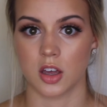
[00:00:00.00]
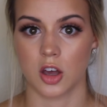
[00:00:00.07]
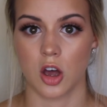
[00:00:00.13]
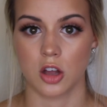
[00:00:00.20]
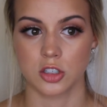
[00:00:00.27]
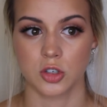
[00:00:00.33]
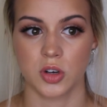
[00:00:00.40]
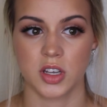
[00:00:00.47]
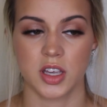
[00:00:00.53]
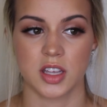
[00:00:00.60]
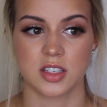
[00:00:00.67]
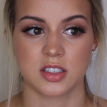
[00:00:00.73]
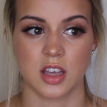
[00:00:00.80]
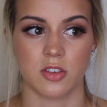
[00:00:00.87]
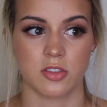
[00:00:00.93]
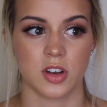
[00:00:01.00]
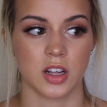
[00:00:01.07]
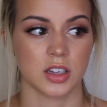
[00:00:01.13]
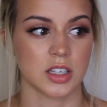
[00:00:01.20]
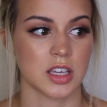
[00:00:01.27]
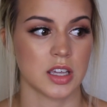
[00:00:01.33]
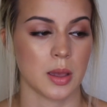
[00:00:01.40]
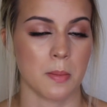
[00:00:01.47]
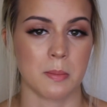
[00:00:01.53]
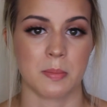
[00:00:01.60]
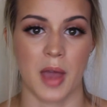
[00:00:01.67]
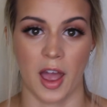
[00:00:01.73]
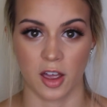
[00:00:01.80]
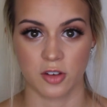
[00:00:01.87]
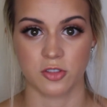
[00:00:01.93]
Contouring can definitely
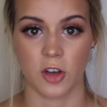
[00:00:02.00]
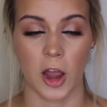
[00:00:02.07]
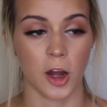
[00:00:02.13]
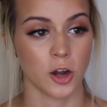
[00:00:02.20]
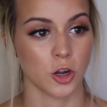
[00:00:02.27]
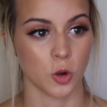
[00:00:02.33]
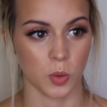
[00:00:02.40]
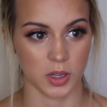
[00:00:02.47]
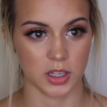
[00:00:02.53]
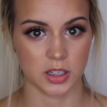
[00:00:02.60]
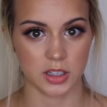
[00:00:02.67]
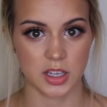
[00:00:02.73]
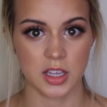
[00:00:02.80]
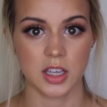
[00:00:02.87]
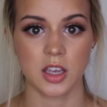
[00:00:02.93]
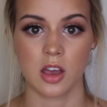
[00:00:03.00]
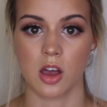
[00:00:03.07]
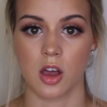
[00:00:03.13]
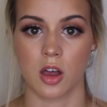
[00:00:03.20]
backfire quickly.